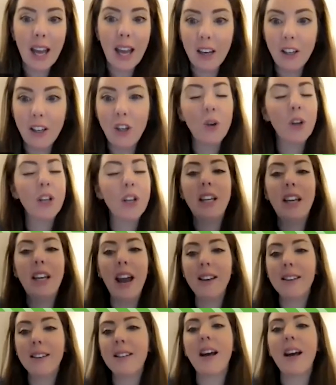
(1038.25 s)
And you can
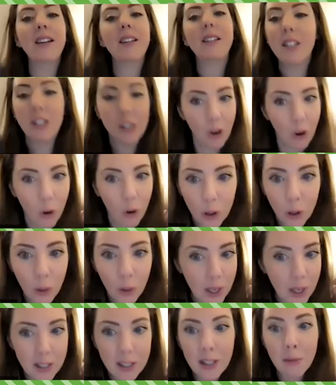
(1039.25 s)
yes and it all the
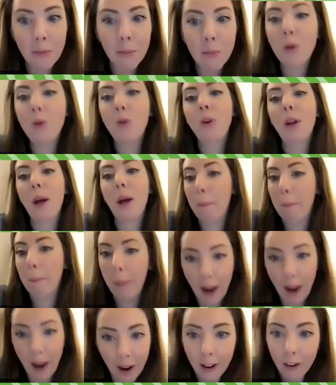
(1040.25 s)
way to the moon and
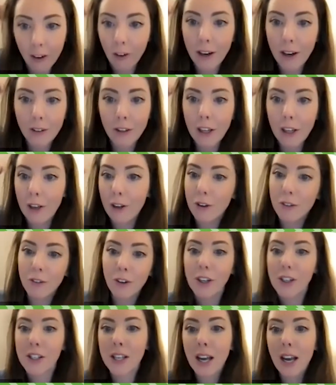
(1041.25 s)
back around the
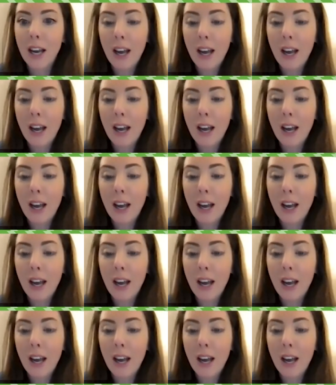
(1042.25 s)
universe